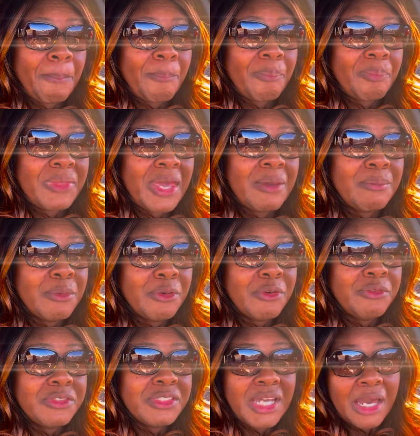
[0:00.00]
they
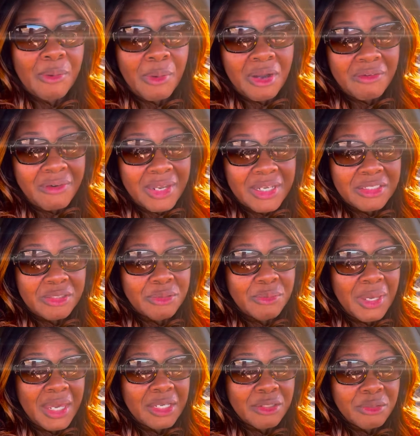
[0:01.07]
moved Jaguar Wright to
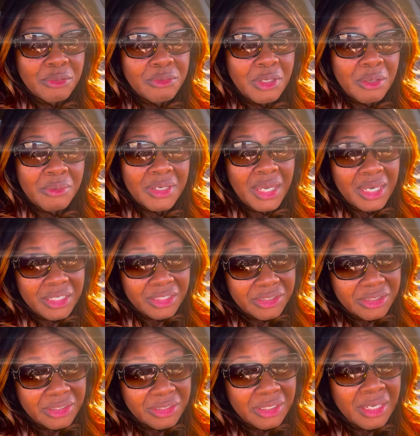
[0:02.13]
a new
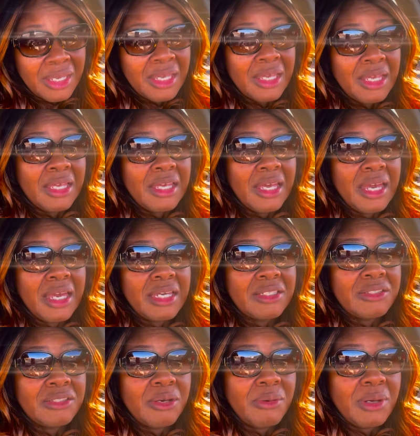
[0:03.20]
location. And
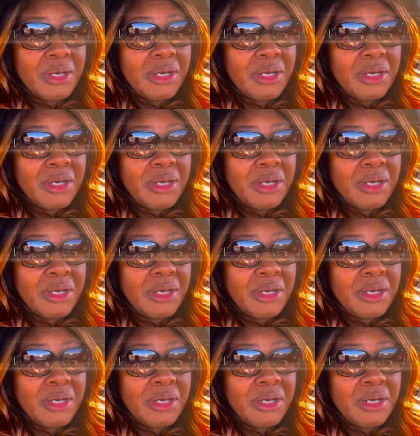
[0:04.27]
so,